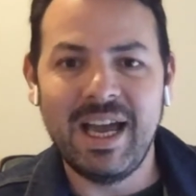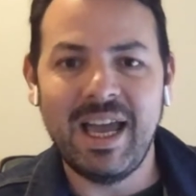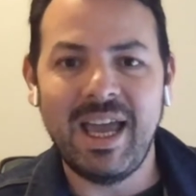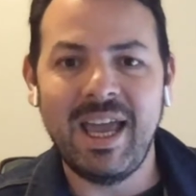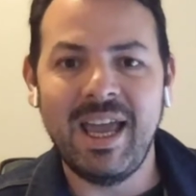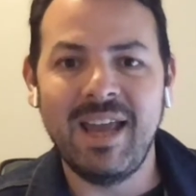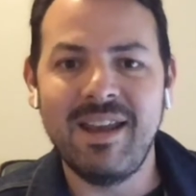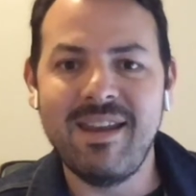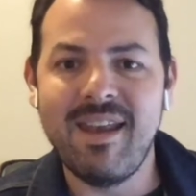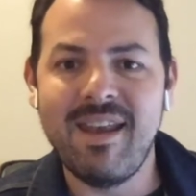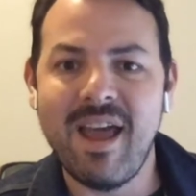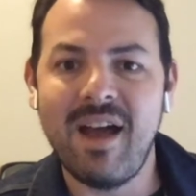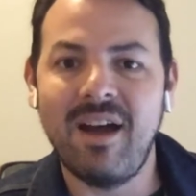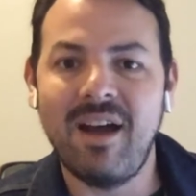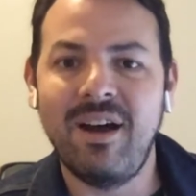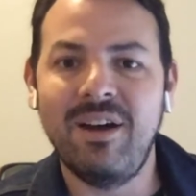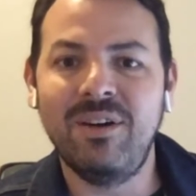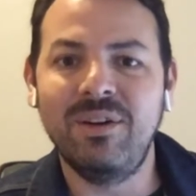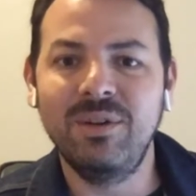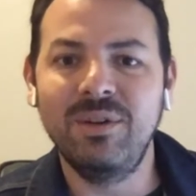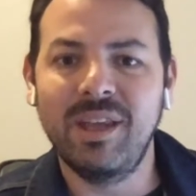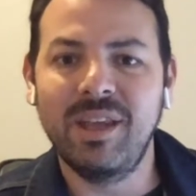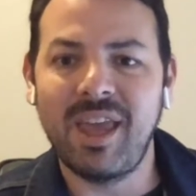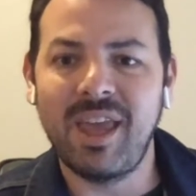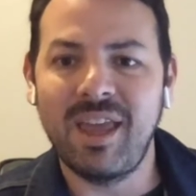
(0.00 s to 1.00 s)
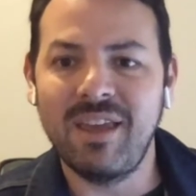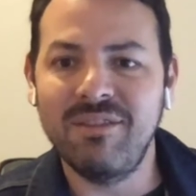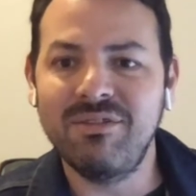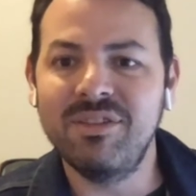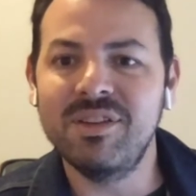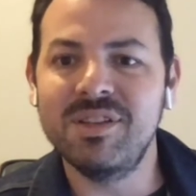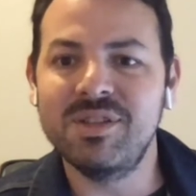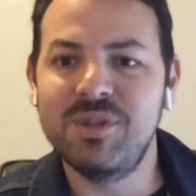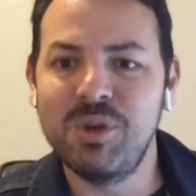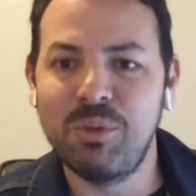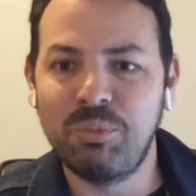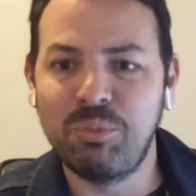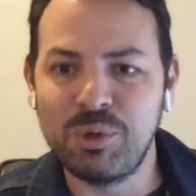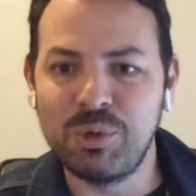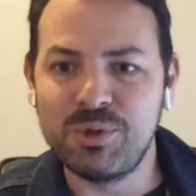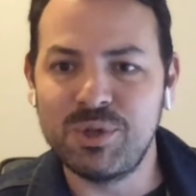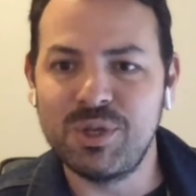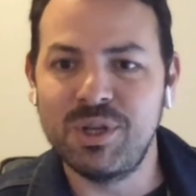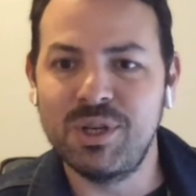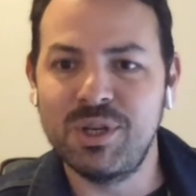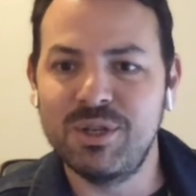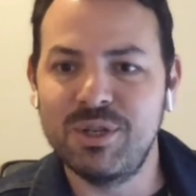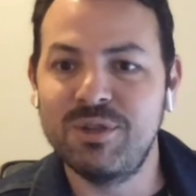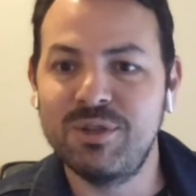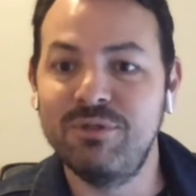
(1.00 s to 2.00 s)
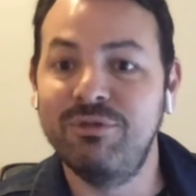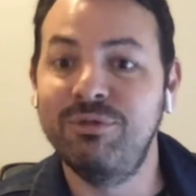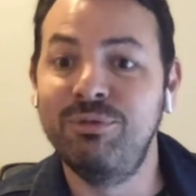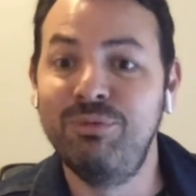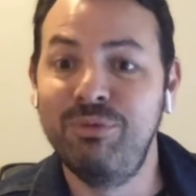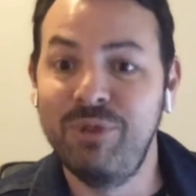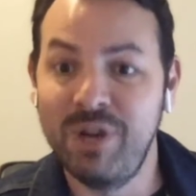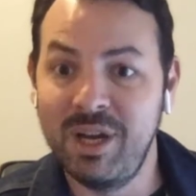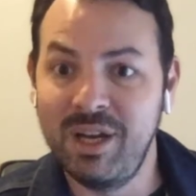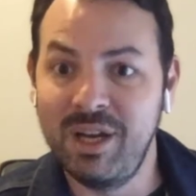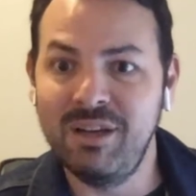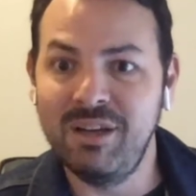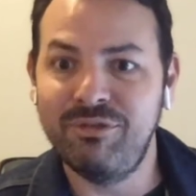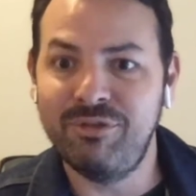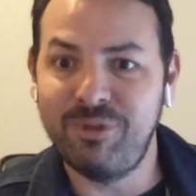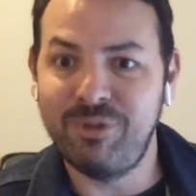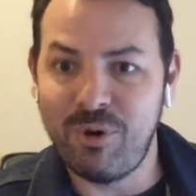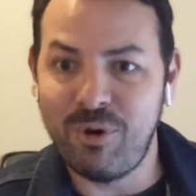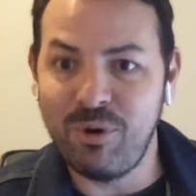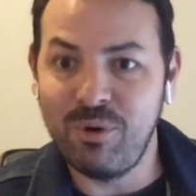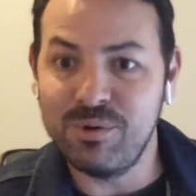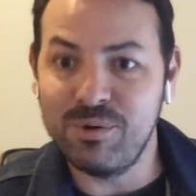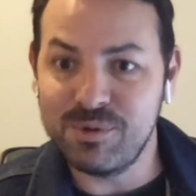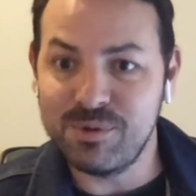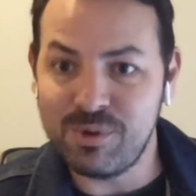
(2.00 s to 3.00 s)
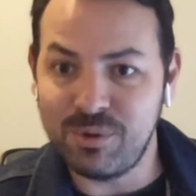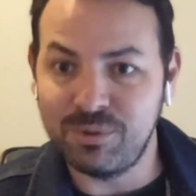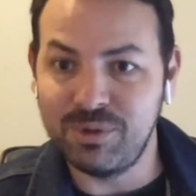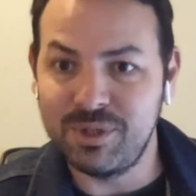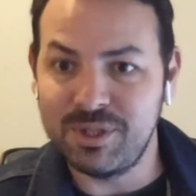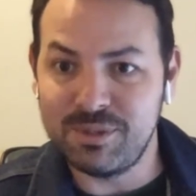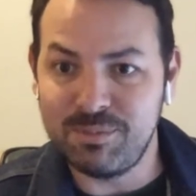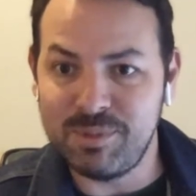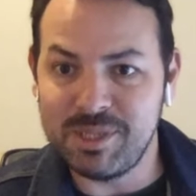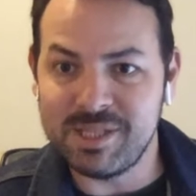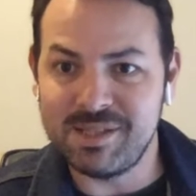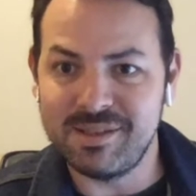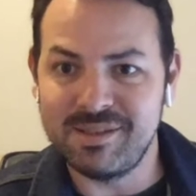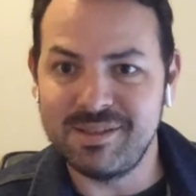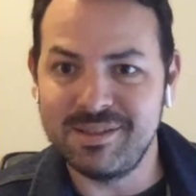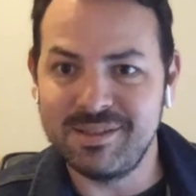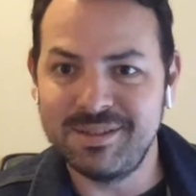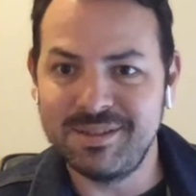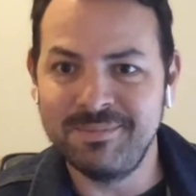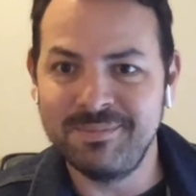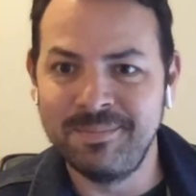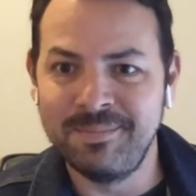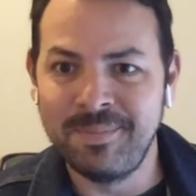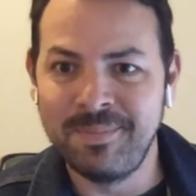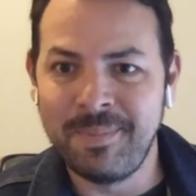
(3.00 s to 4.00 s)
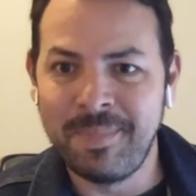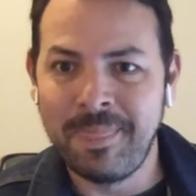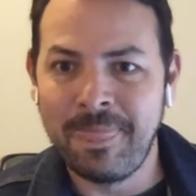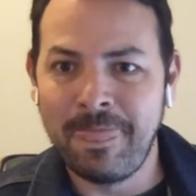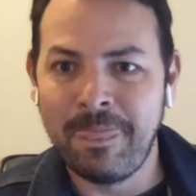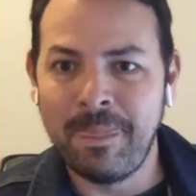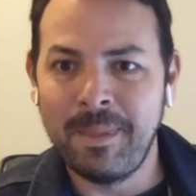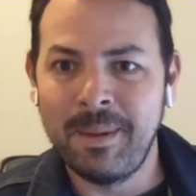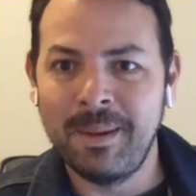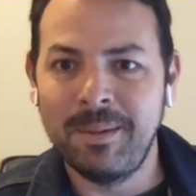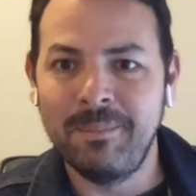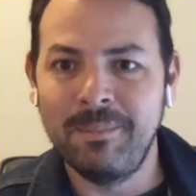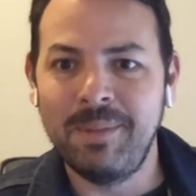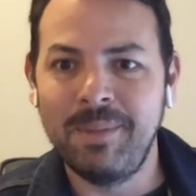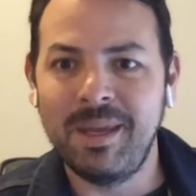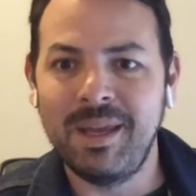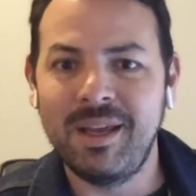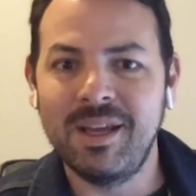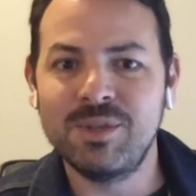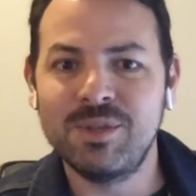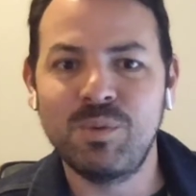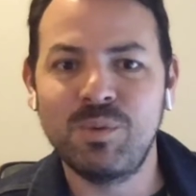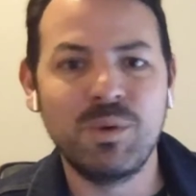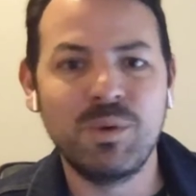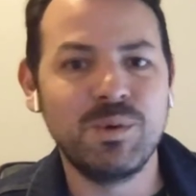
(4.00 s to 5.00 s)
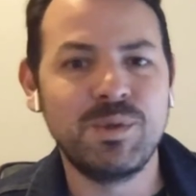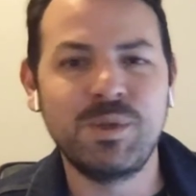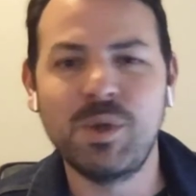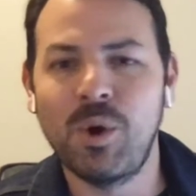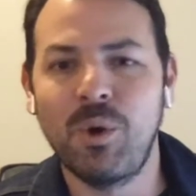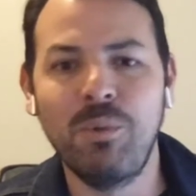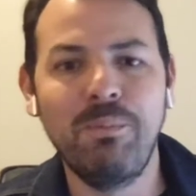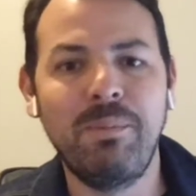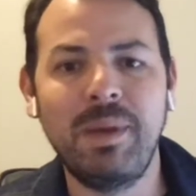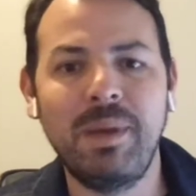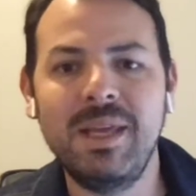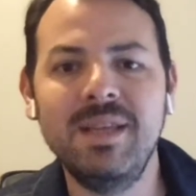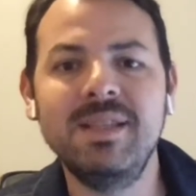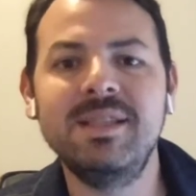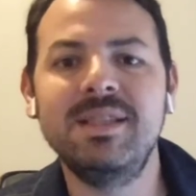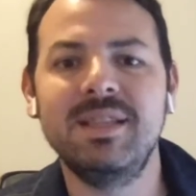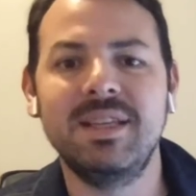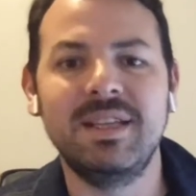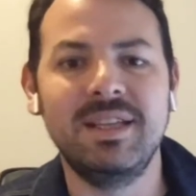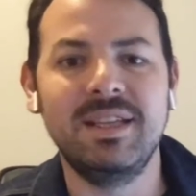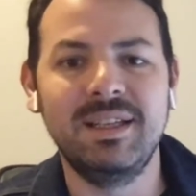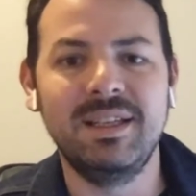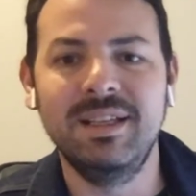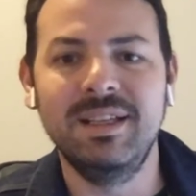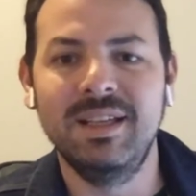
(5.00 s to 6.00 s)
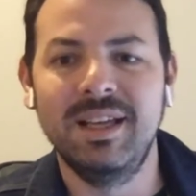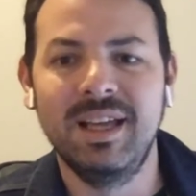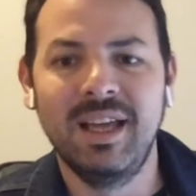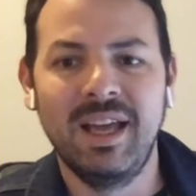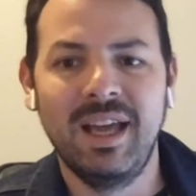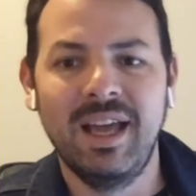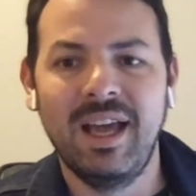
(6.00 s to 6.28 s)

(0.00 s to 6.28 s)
and now gave us the opportunity to really focus on this business, because we were so busy